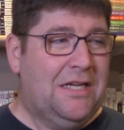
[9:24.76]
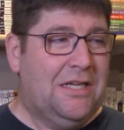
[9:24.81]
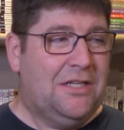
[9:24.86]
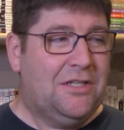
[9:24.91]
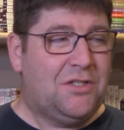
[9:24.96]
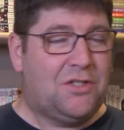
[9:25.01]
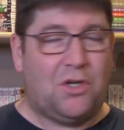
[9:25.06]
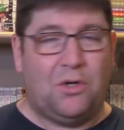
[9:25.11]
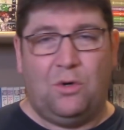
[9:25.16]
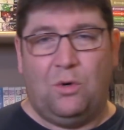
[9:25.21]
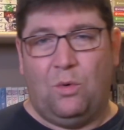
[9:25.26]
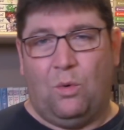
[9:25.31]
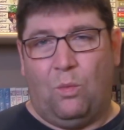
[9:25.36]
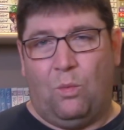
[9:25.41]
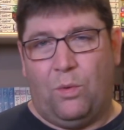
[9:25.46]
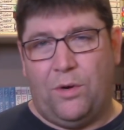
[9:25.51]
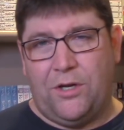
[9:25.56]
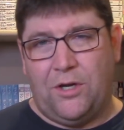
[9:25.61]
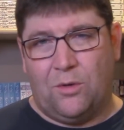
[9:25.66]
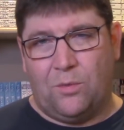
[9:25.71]
So
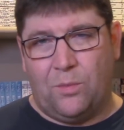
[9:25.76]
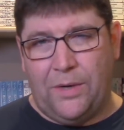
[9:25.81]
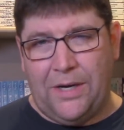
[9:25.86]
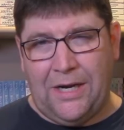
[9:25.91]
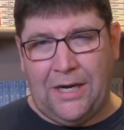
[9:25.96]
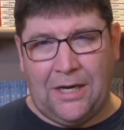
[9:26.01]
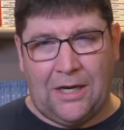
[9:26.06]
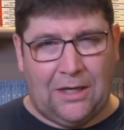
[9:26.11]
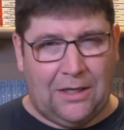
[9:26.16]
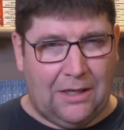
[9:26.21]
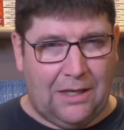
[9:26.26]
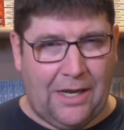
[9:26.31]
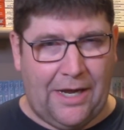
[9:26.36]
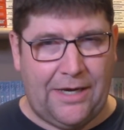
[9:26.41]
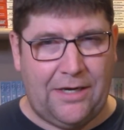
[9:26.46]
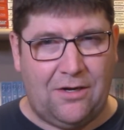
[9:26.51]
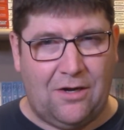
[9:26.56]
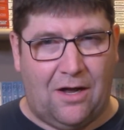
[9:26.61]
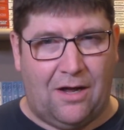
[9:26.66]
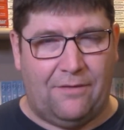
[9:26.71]
when you're reading a
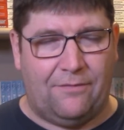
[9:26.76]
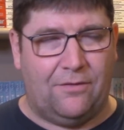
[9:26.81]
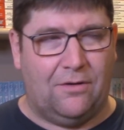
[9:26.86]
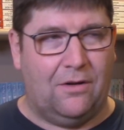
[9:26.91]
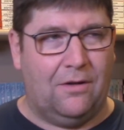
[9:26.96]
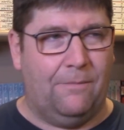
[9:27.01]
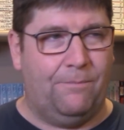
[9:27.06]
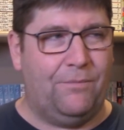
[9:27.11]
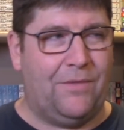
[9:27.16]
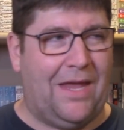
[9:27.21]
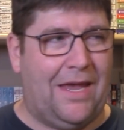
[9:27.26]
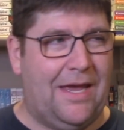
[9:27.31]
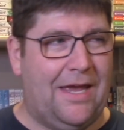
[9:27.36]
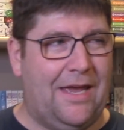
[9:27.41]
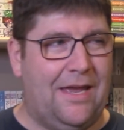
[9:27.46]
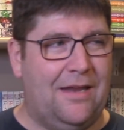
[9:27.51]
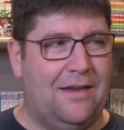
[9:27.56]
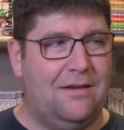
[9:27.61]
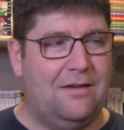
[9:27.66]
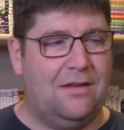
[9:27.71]
light novel
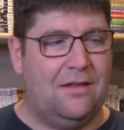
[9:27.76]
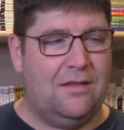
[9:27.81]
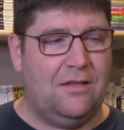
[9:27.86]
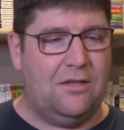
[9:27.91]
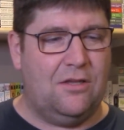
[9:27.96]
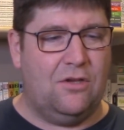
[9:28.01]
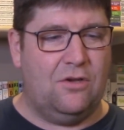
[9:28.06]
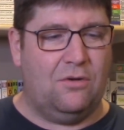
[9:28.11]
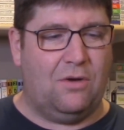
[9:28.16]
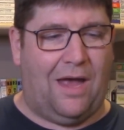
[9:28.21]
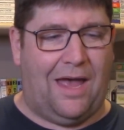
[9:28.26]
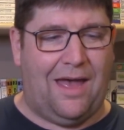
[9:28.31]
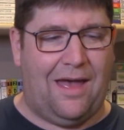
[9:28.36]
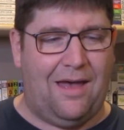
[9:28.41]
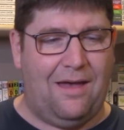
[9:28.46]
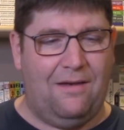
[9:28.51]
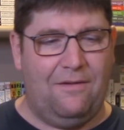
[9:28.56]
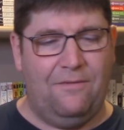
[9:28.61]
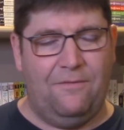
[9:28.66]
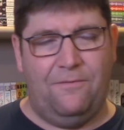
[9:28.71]
and you
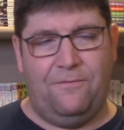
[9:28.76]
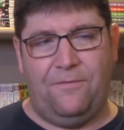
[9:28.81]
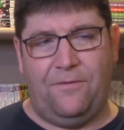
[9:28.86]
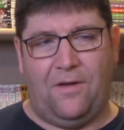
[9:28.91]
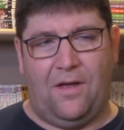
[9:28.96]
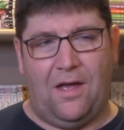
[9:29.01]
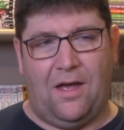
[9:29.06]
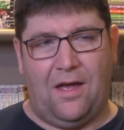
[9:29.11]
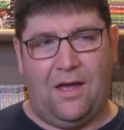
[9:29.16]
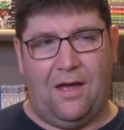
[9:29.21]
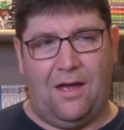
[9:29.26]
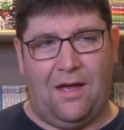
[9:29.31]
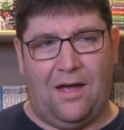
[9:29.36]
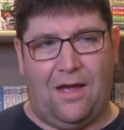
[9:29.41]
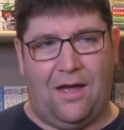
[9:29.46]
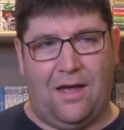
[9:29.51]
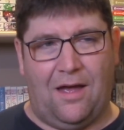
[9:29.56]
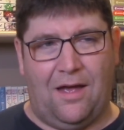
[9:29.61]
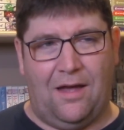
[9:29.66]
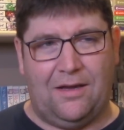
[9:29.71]
have
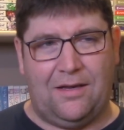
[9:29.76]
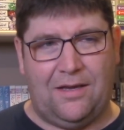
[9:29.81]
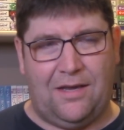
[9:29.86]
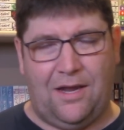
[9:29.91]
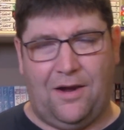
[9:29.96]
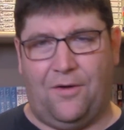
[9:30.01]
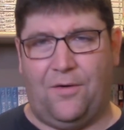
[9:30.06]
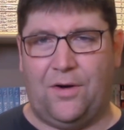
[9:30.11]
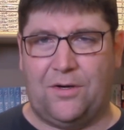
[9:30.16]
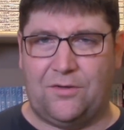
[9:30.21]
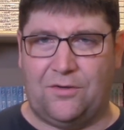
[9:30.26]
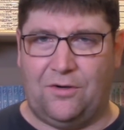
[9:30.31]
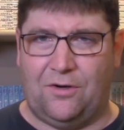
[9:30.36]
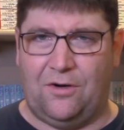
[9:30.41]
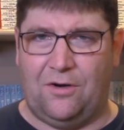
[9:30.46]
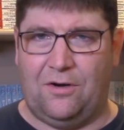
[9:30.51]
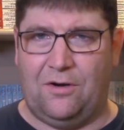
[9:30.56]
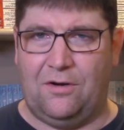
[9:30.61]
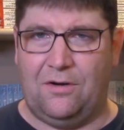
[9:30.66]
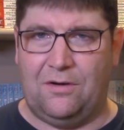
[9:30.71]
a
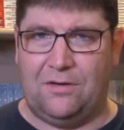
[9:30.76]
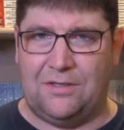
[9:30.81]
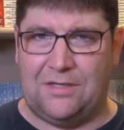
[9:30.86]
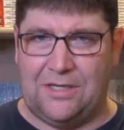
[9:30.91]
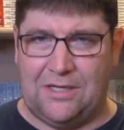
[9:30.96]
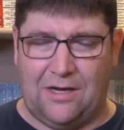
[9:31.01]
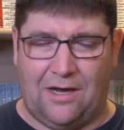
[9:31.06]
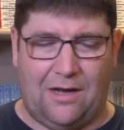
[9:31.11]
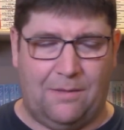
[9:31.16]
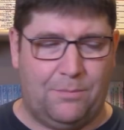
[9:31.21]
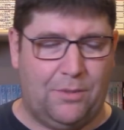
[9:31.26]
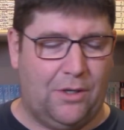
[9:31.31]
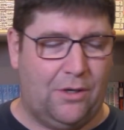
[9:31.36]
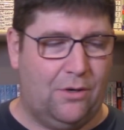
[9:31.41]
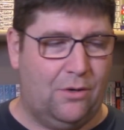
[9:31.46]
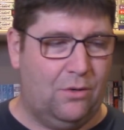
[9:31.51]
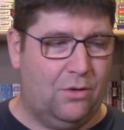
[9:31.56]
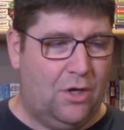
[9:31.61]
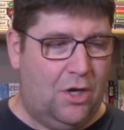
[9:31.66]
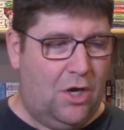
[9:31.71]
character,
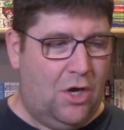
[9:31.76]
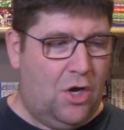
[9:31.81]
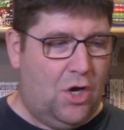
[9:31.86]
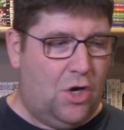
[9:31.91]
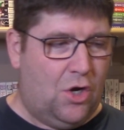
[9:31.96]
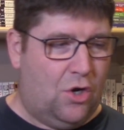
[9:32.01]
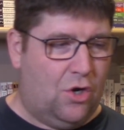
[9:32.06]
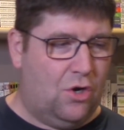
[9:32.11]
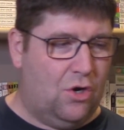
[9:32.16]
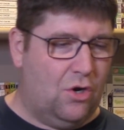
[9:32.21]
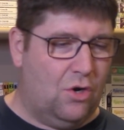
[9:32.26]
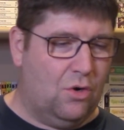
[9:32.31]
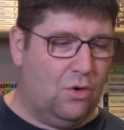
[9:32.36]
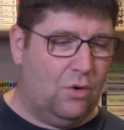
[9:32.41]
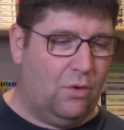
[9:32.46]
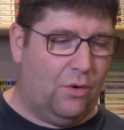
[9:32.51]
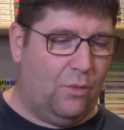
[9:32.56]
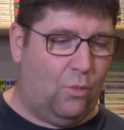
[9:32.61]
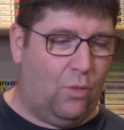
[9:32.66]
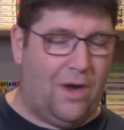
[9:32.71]
Diablo,
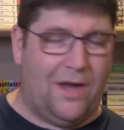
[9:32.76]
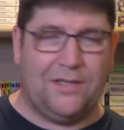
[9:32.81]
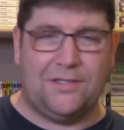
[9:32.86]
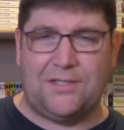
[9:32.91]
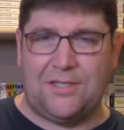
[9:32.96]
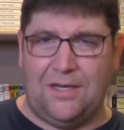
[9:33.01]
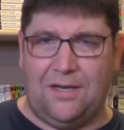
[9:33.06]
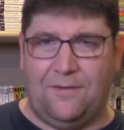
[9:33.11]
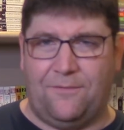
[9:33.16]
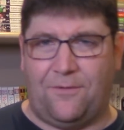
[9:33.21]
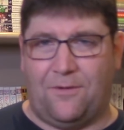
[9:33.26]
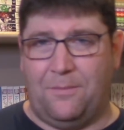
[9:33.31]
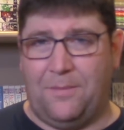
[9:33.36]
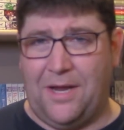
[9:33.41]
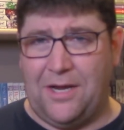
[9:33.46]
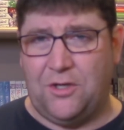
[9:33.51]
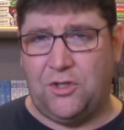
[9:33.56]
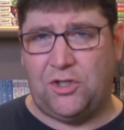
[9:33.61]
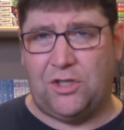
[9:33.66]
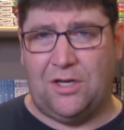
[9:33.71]
who wants
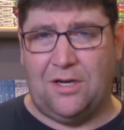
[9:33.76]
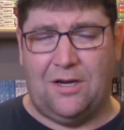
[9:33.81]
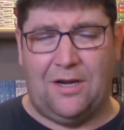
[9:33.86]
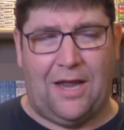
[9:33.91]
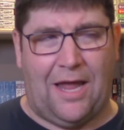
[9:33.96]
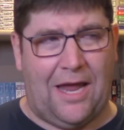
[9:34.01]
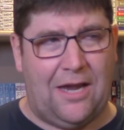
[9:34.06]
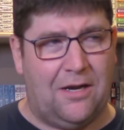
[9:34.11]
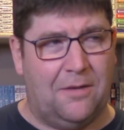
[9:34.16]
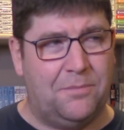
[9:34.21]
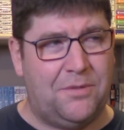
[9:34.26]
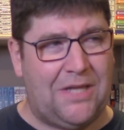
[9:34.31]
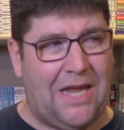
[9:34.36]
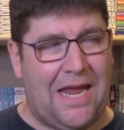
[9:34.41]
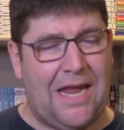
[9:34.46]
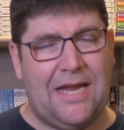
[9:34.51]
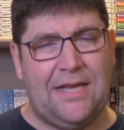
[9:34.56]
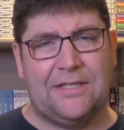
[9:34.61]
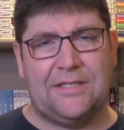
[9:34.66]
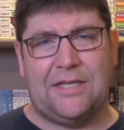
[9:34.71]
information and
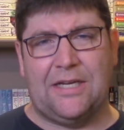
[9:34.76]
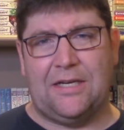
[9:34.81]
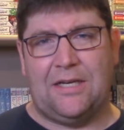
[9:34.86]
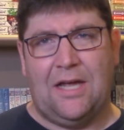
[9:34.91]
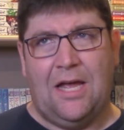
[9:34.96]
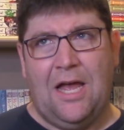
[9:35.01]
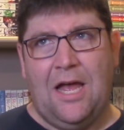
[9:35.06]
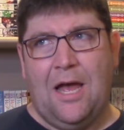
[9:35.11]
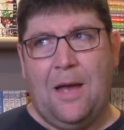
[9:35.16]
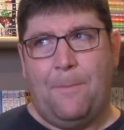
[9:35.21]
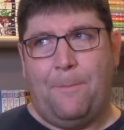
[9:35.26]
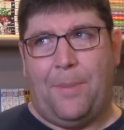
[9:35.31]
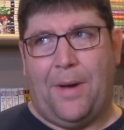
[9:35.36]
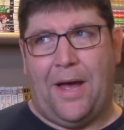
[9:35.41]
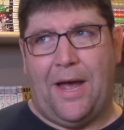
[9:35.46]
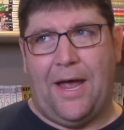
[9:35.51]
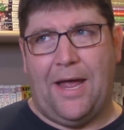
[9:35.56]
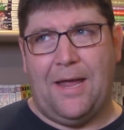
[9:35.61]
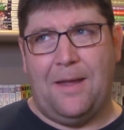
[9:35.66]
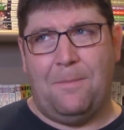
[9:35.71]
obtains it
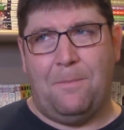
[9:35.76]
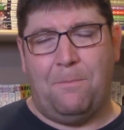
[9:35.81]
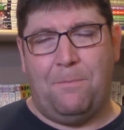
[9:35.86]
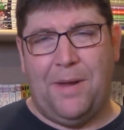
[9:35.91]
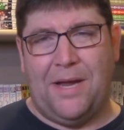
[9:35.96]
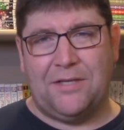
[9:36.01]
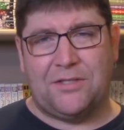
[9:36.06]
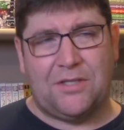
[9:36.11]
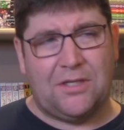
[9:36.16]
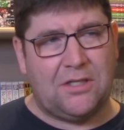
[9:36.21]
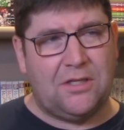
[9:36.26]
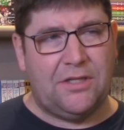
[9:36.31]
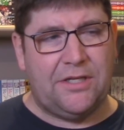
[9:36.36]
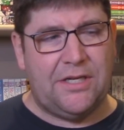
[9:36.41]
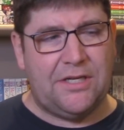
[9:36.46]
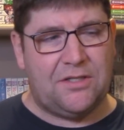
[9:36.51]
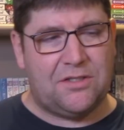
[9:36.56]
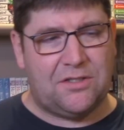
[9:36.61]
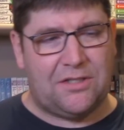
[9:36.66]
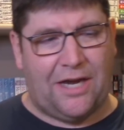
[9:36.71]
by
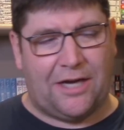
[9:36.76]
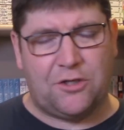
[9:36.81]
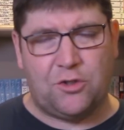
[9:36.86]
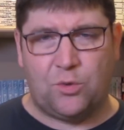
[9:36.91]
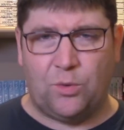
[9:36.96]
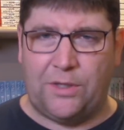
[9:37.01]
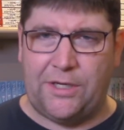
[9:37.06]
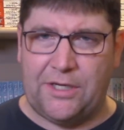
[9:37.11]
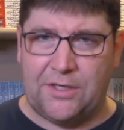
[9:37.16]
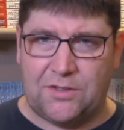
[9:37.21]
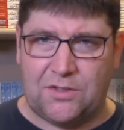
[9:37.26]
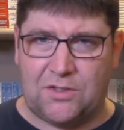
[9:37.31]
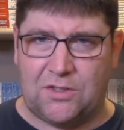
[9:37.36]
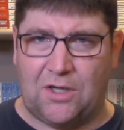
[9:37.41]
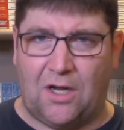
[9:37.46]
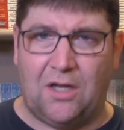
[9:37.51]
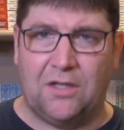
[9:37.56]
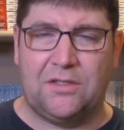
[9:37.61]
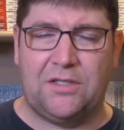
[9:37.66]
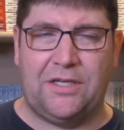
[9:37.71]
basically sexually
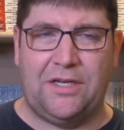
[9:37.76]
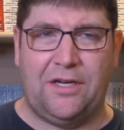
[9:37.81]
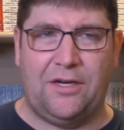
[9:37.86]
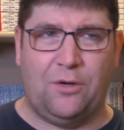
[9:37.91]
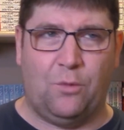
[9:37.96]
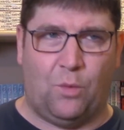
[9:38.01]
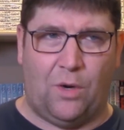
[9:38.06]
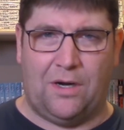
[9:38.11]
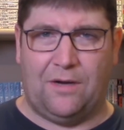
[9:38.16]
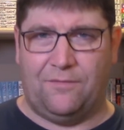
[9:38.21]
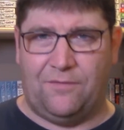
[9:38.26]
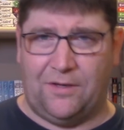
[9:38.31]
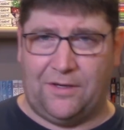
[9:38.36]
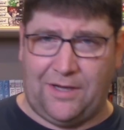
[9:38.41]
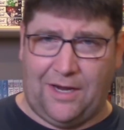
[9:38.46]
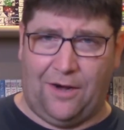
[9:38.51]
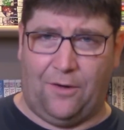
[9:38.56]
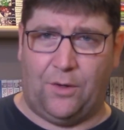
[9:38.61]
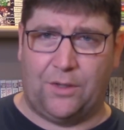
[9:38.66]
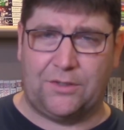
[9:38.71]
assaulting one of the
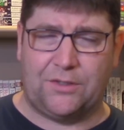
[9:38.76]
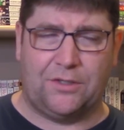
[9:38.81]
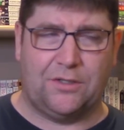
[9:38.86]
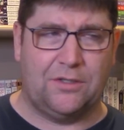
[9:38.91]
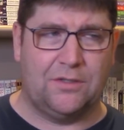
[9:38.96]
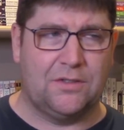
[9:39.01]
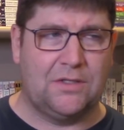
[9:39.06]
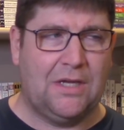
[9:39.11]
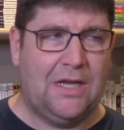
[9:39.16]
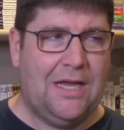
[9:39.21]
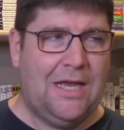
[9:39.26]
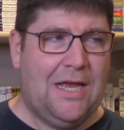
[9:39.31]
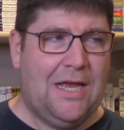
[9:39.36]
characters,